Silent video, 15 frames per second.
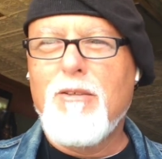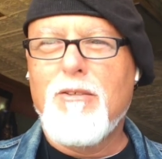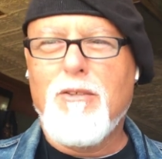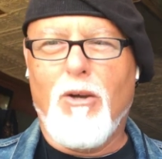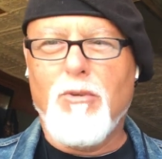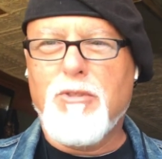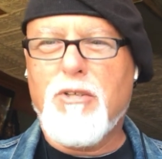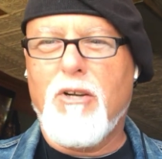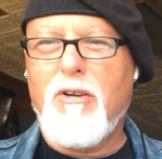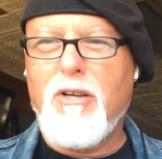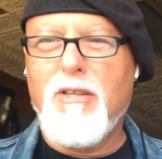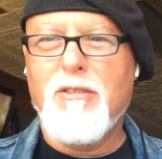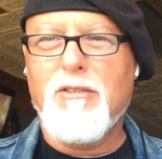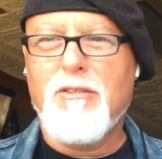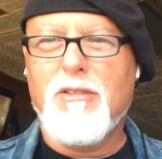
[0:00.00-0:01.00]
don't turn
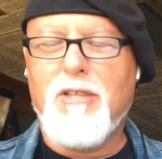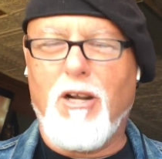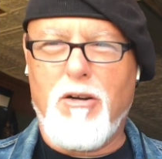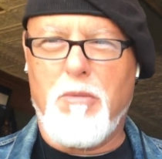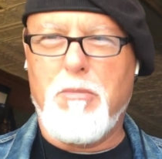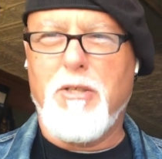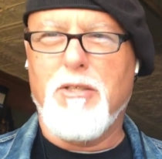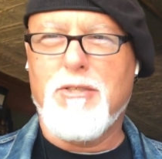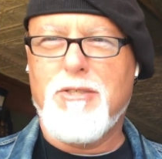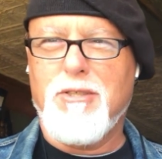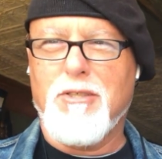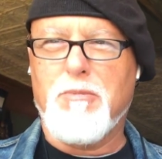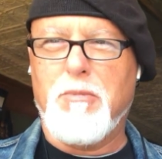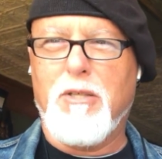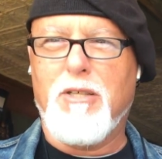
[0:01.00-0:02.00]
in garbage
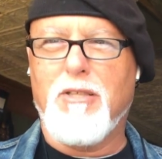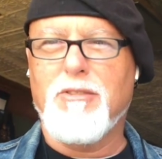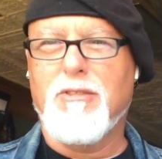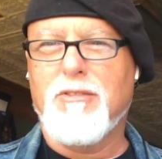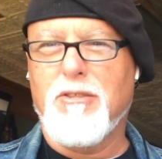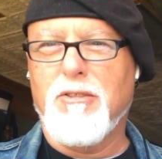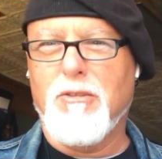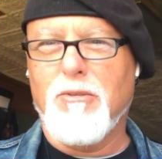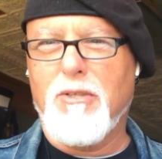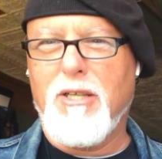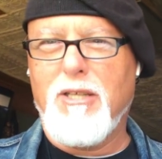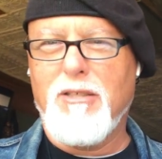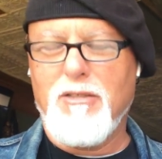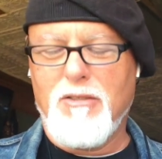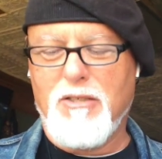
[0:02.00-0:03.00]
just because it's a due
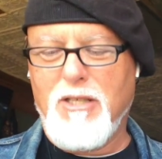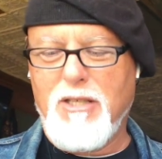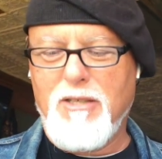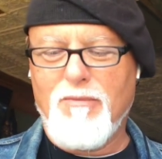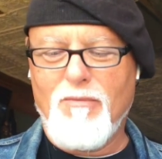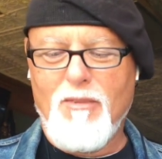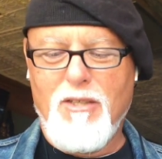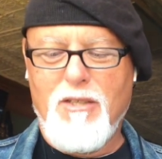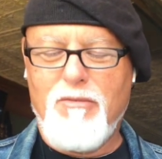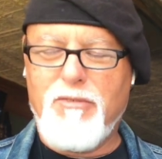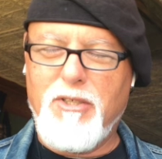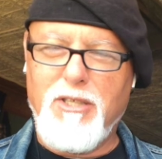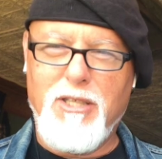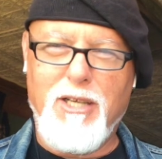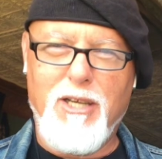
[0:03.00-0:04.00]
date, okay? If
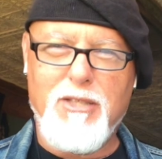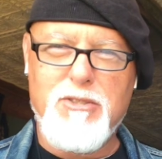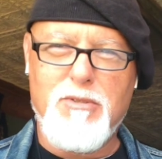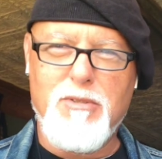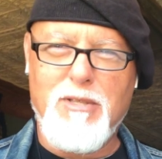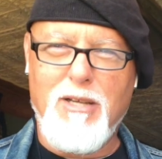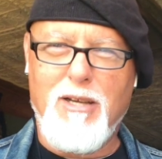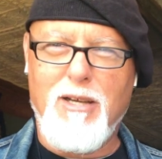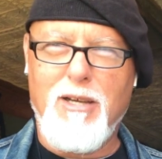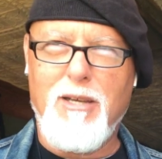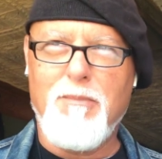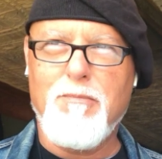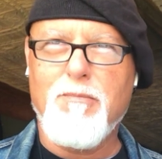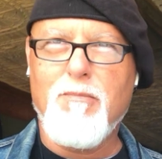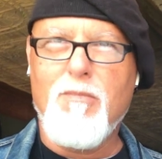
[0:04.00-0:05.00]
you need extra
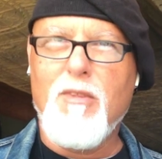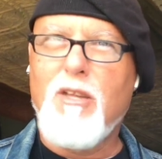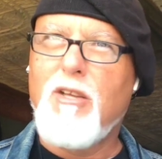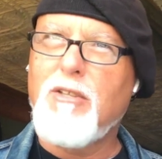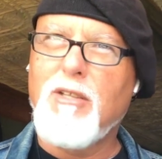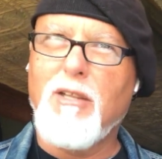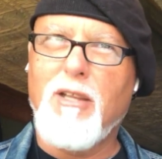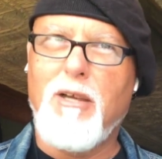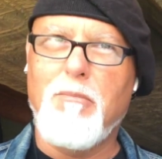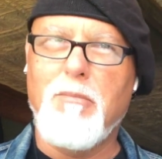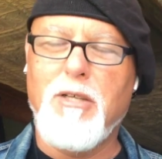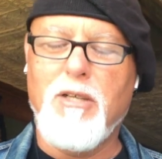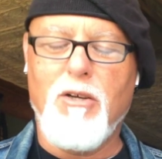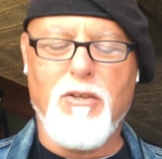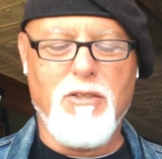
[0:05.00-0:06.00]
time, you let
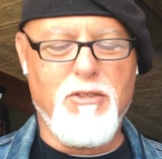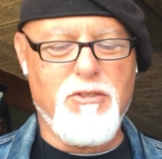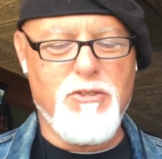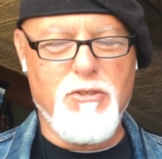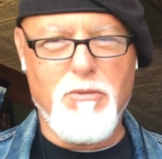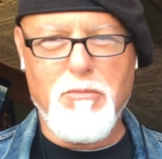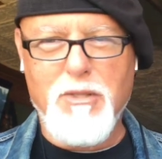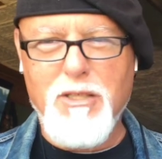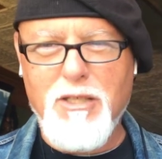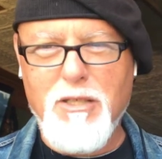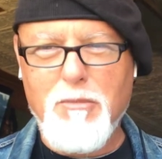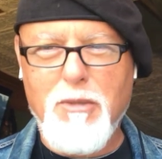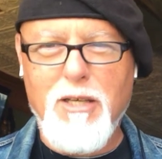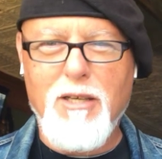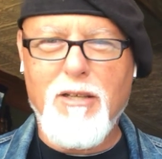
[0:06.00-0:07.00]
me know. You shoot me an
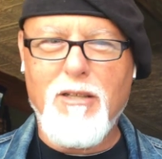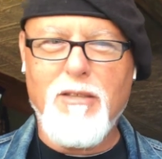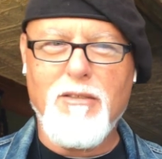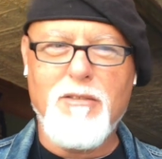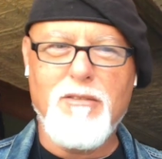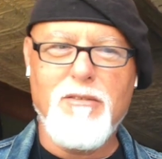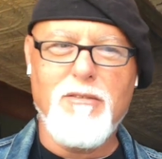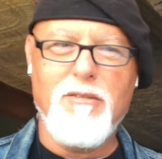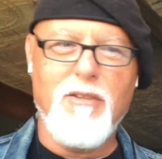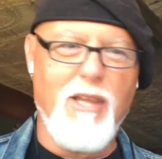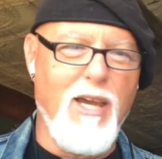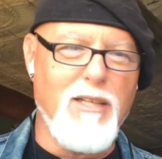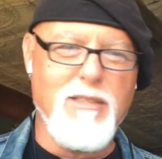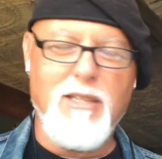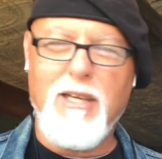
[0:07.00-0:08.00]
email
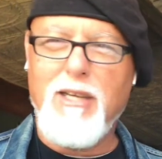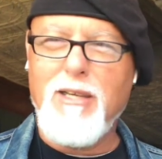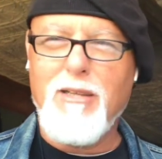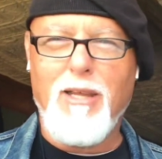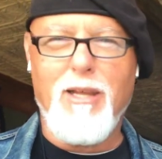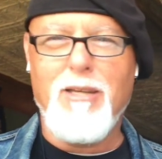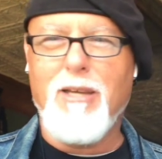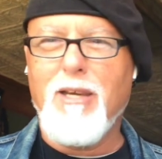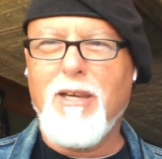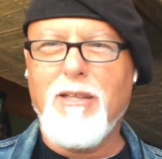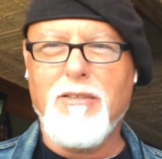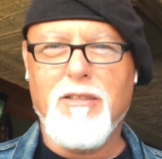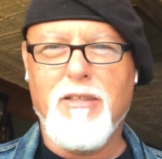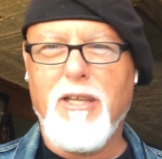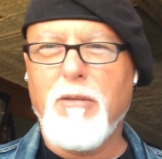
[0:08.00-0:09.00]
that day, that
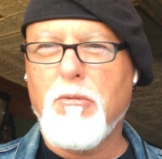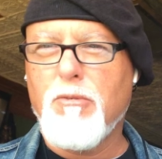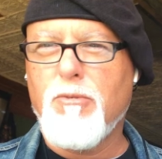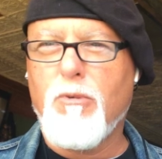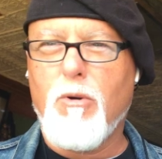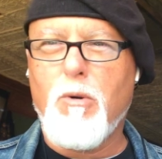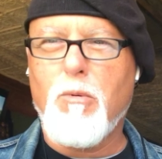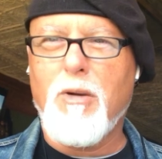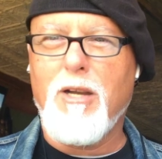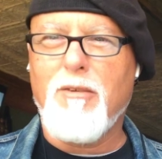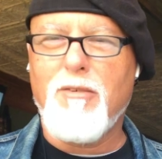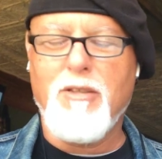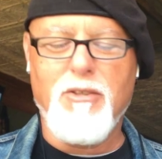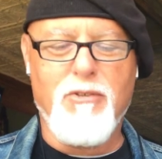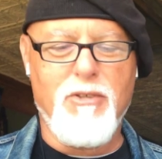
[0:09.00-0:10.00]
night, the day before,
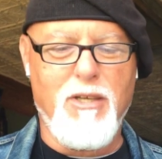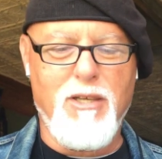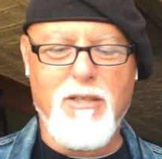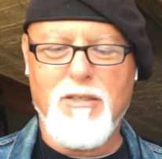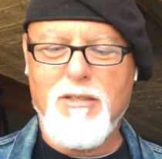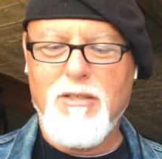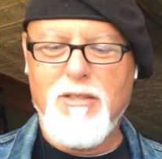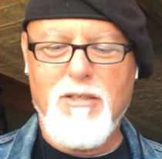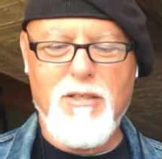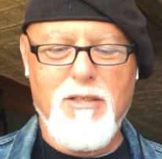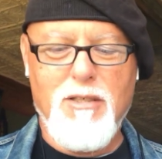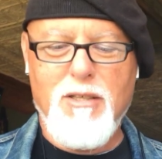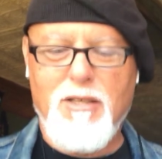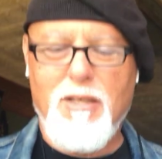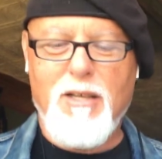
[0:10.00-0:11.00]
whatever, and you say,
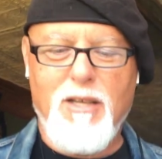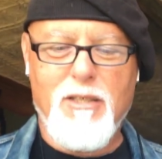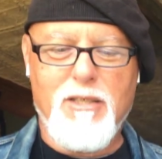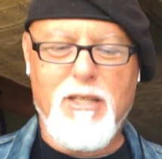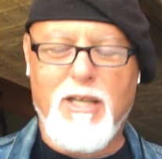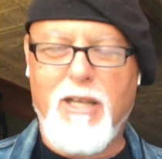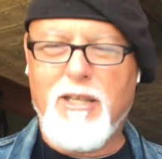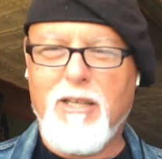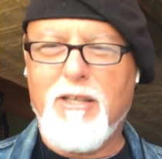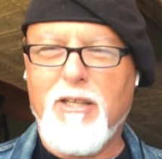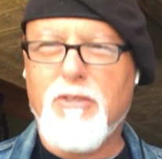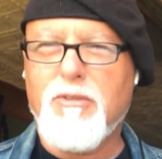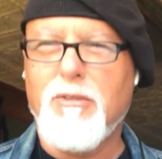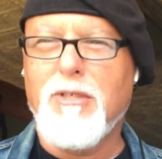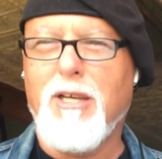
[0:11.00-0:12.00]
can I get an
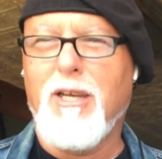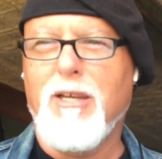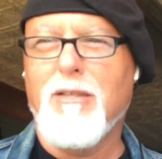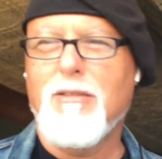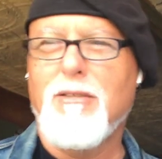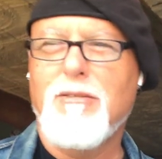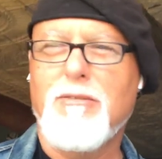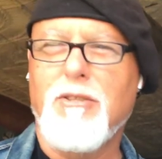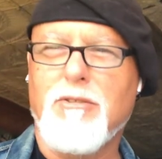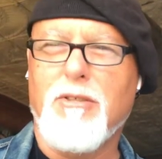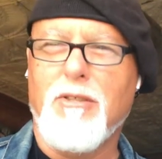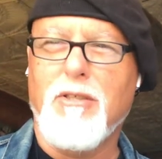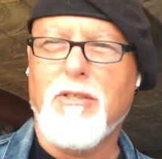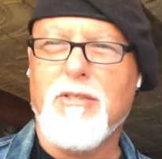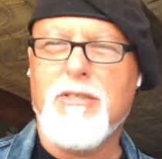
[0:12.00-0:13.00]
extra day to
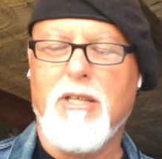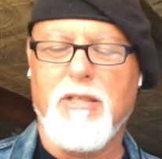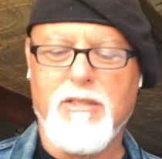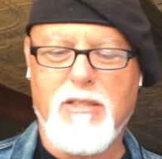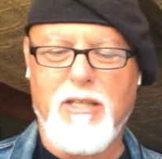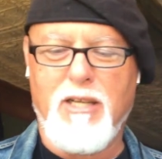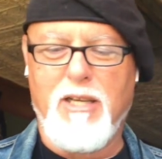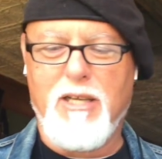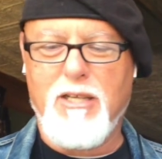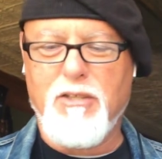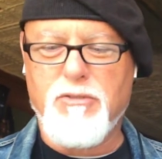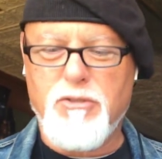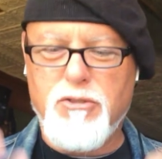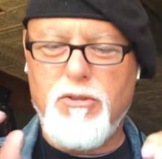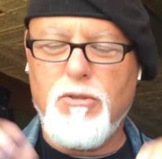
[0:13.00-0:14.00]
turn this in? Can I get an
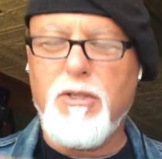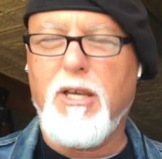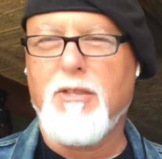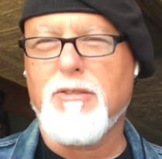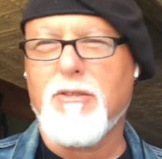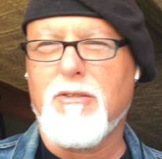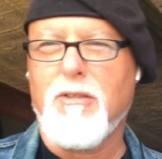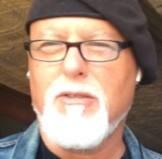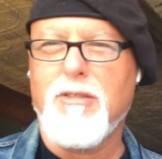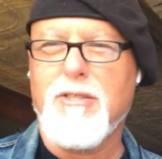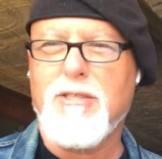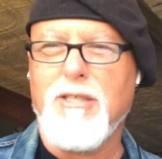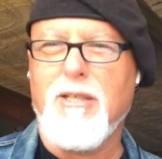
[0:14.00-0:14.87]
extra 2 days to turn this